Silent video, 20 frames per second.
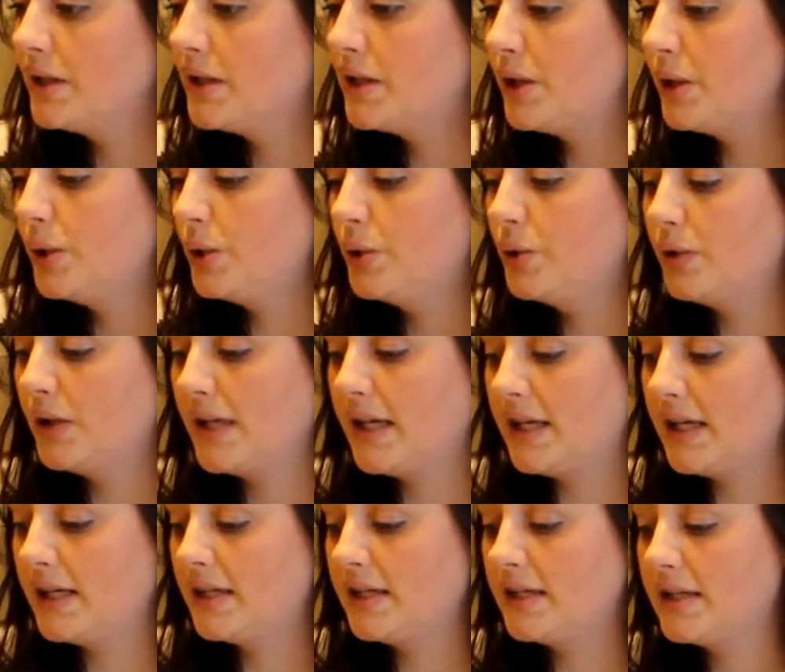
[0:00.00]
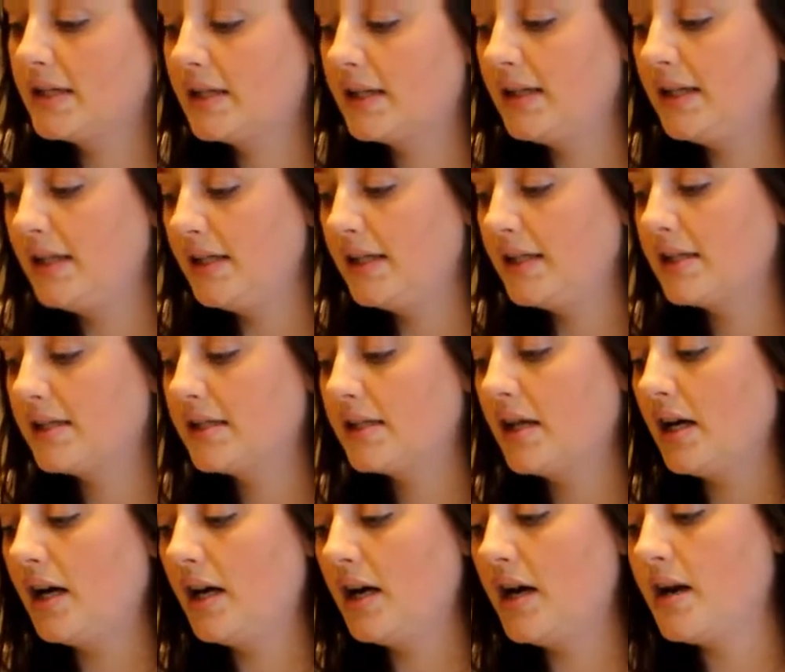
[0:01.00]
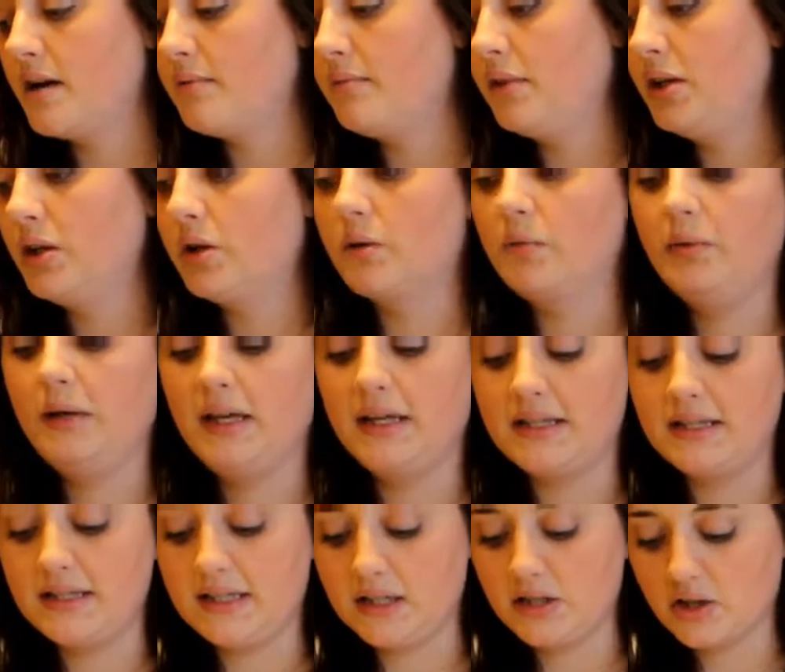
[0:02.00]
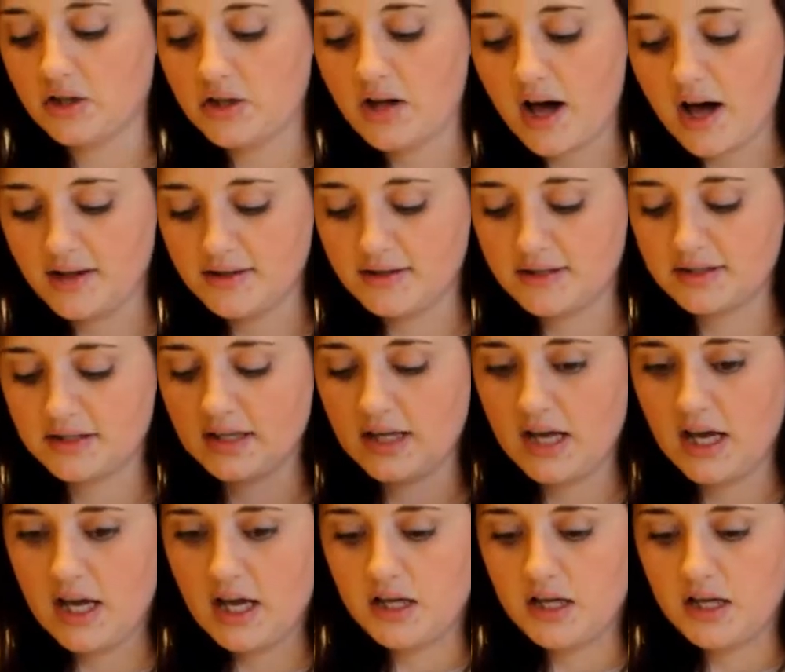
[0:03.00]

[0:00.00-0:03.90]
into is these um, European dishcloths.